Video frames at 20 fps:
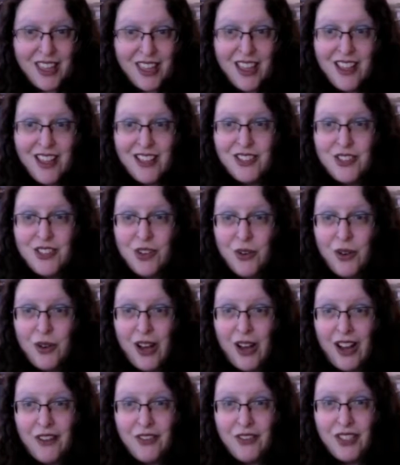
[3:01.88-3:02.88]
So
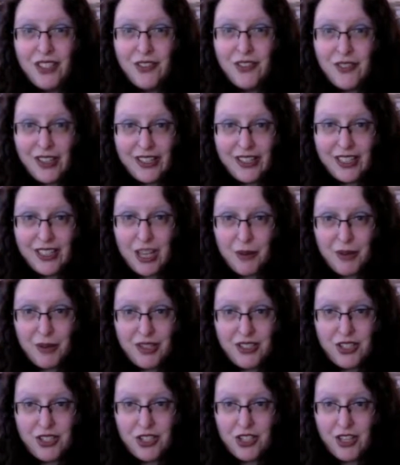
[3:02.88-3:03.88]
I really felt like I wanted
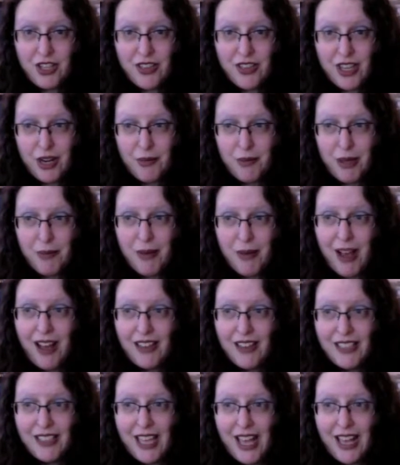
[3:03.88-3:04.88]
to share that on my
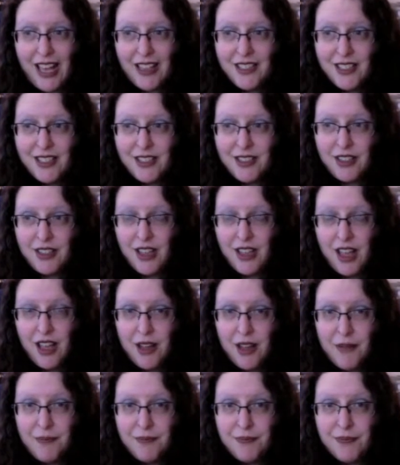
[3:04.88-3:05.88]
podcast.
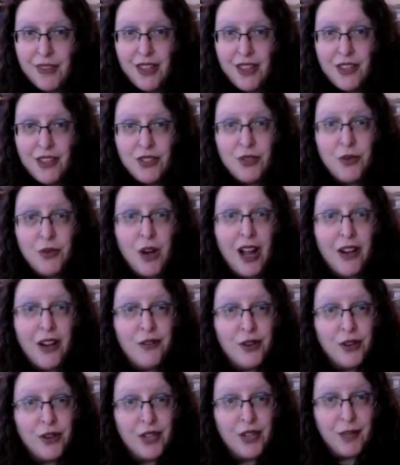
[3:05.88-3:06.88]
Um, so I
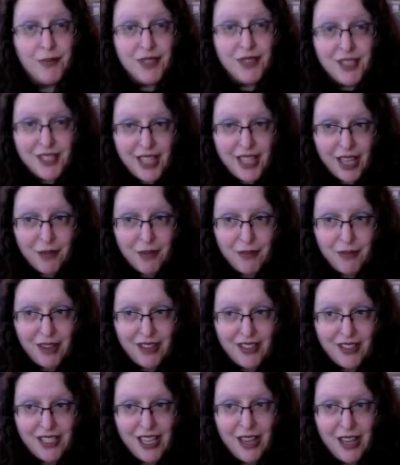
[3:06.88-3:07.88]
wrote up the
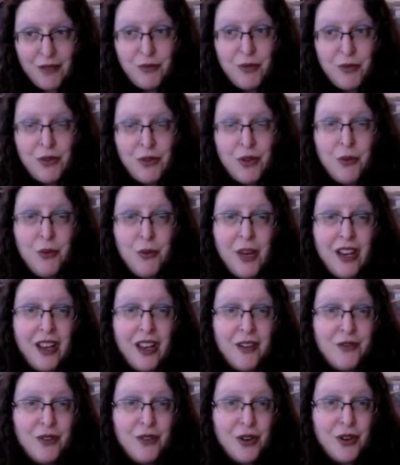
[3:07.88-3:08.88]
segment, and when I
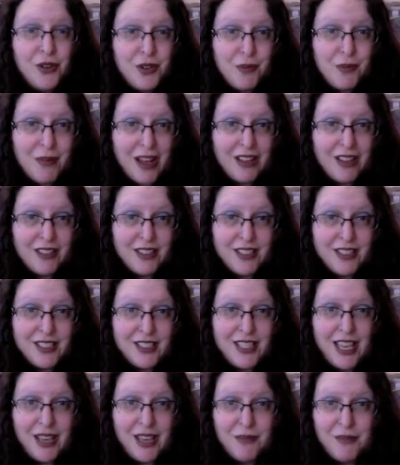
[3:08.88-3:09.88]
wrote about the
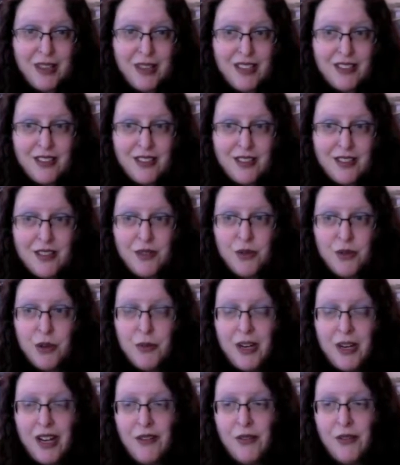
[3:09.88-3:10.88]
segment, or
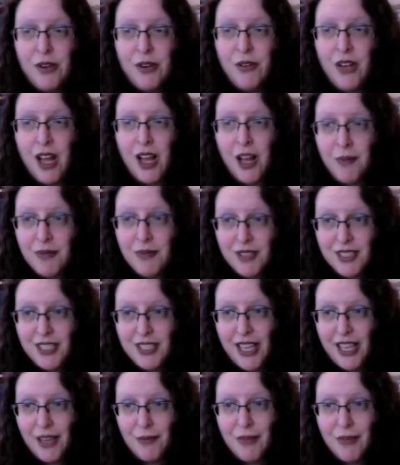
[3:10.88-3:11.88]
when I wrote up the
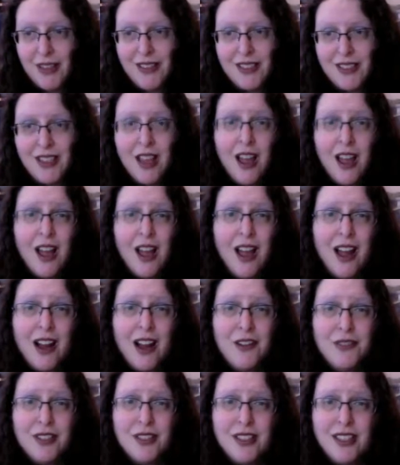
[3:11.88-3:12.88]
segment, I
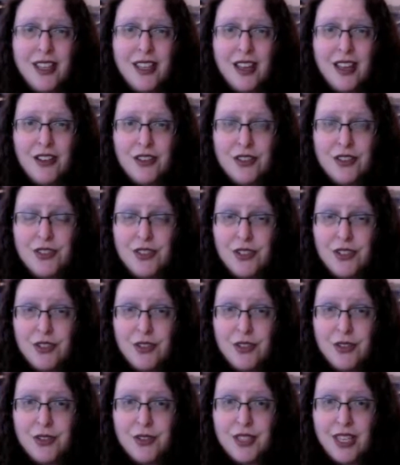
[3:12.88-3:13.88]
really understood
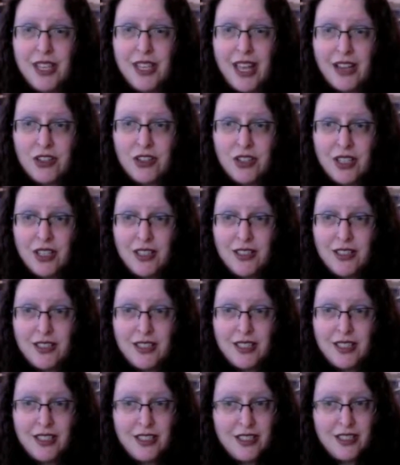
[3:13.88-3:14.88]
those connections
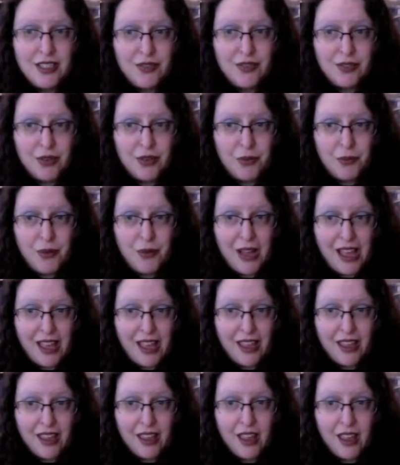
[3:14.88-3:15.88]
in a different
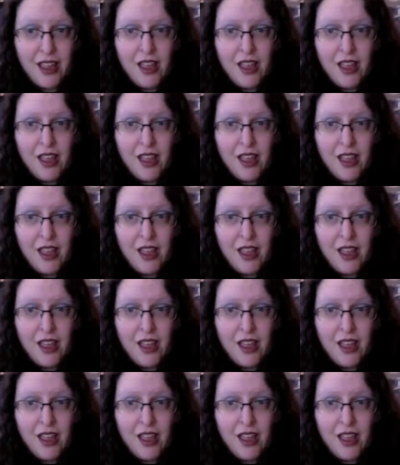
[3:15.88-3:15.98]
way.